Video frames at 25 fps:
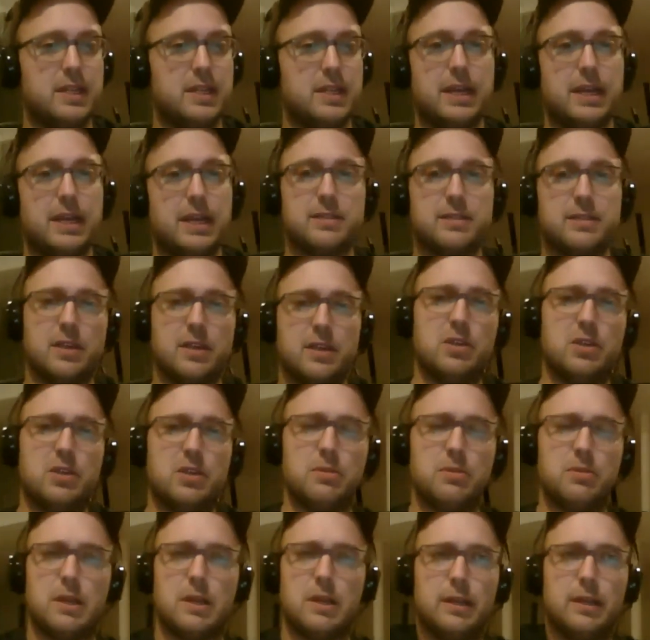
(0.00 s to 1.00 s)
And I can tell
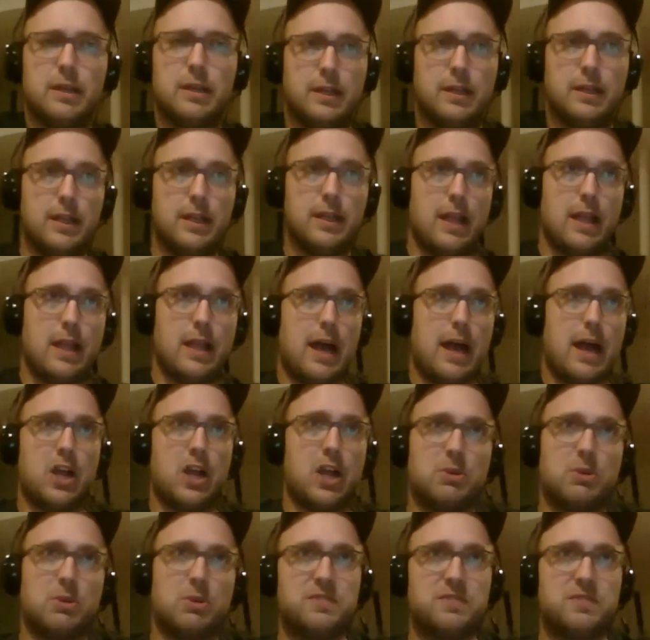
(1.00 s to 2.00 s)
you, I
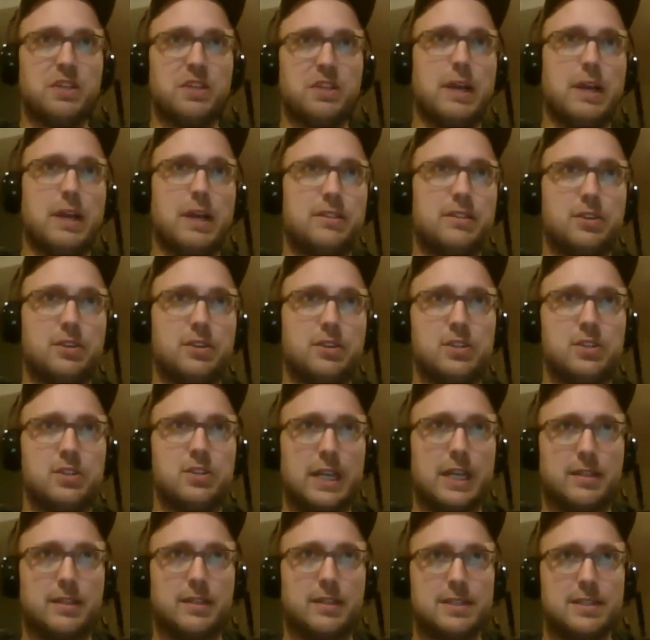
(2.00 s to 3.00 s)
almost feel like there's
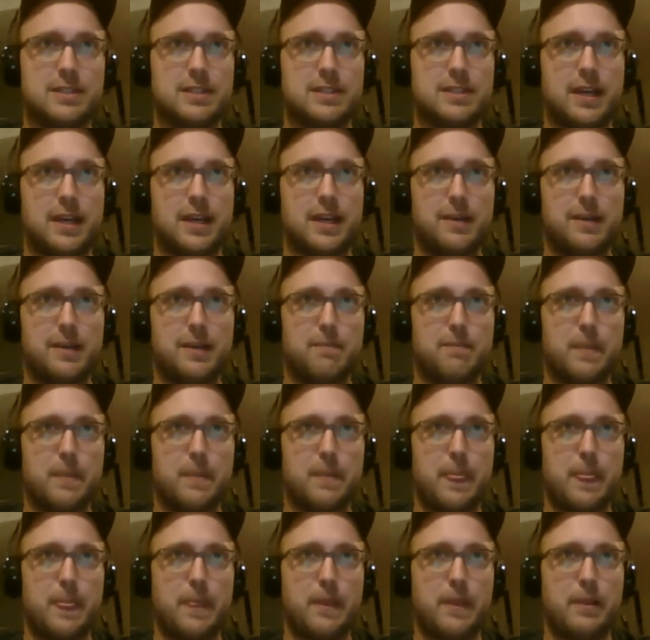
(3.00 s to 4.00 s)
like this,
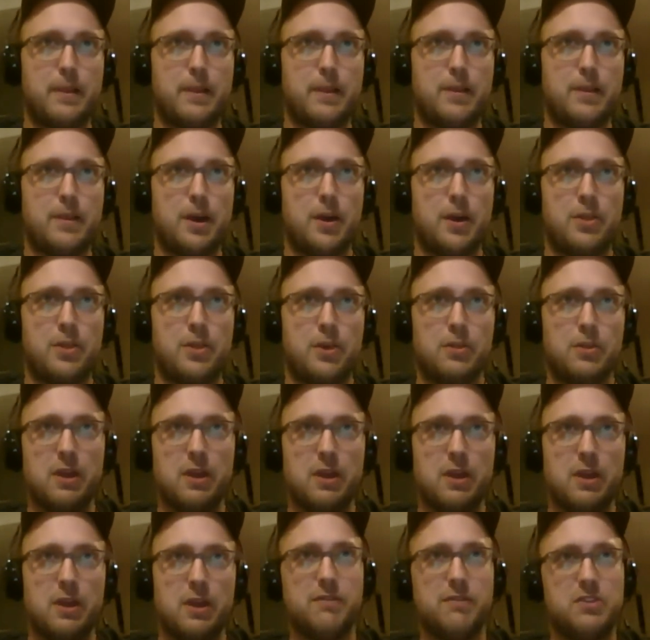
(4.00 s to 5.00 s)
although
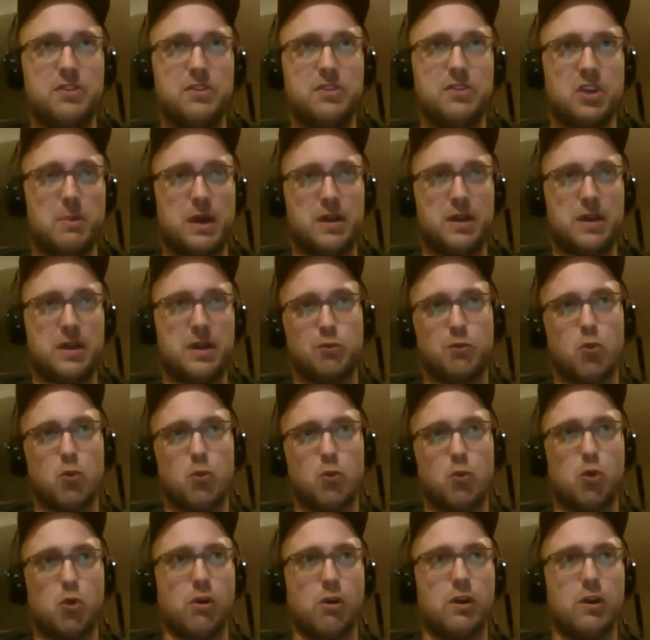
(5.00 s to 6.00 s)
they might have come out
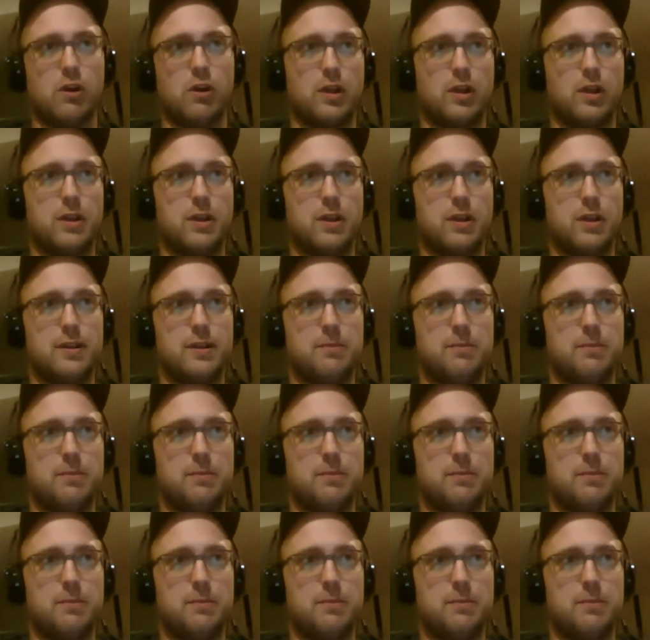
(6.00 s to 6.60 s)
of war,